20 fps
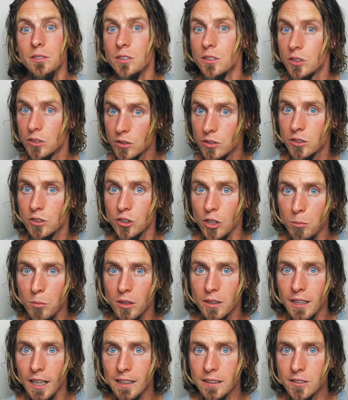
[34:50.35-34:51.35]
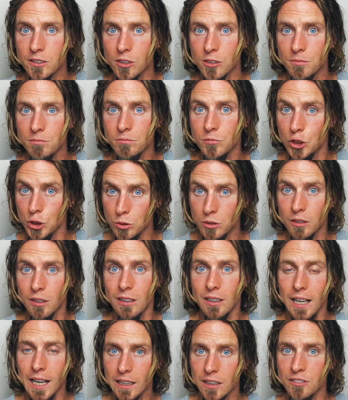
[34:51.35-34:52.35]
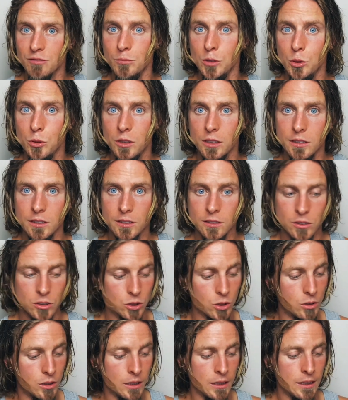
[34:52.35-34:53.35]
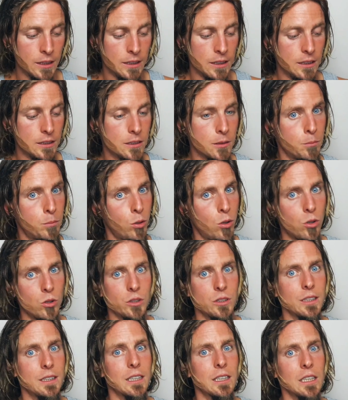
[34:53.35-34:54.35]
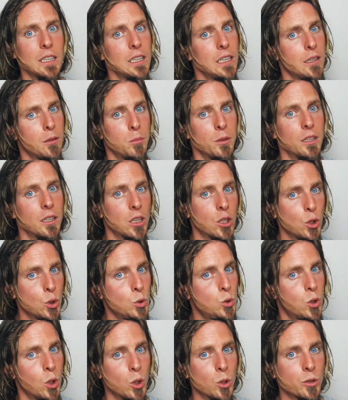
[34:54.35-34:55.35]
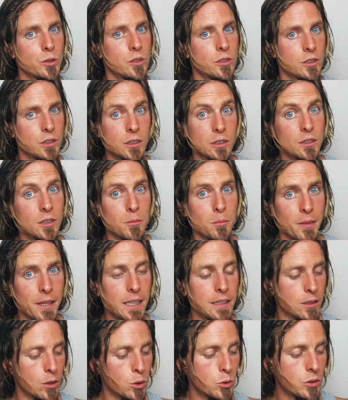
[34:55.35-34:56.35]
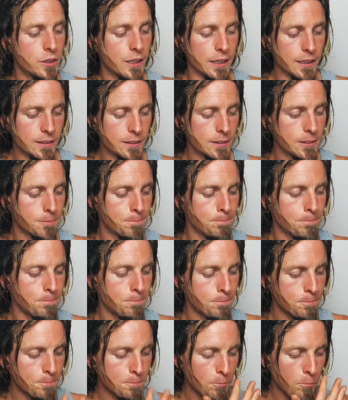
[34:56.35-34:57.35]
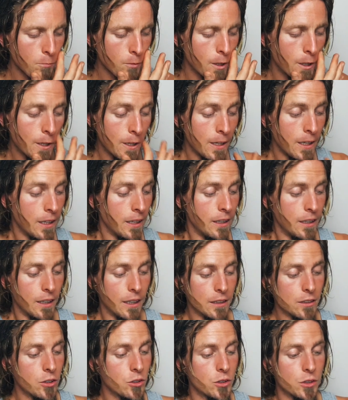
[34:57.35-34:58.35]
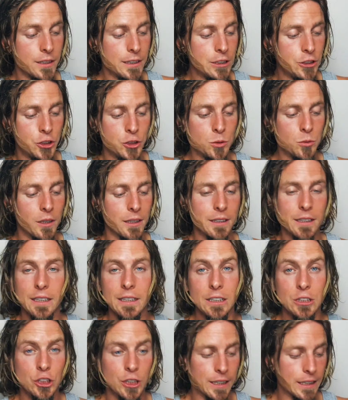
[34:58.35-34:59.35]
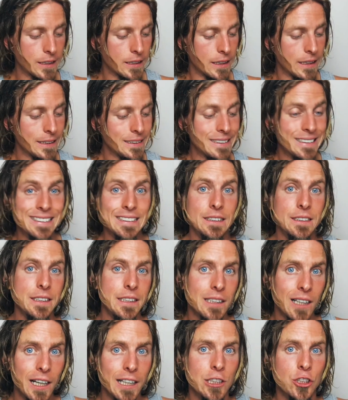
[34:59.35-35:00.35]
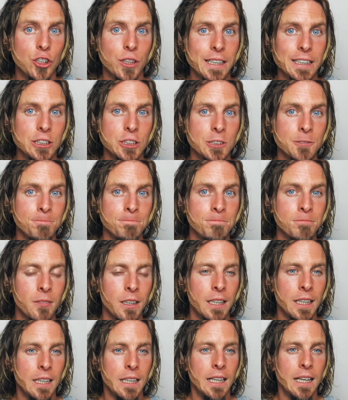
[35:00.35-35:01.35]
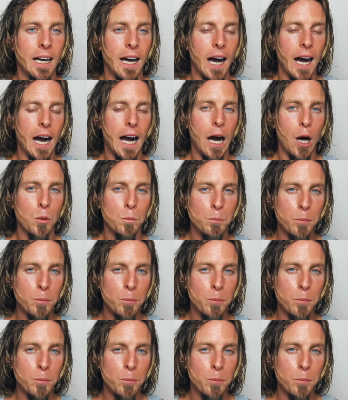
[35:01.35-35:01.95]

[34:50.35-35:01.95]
stomach cancer due to the lack of mucus. So it's important to get a little bit of glucose to make those things. Another issue on a ketogenic diet is dehydration. Our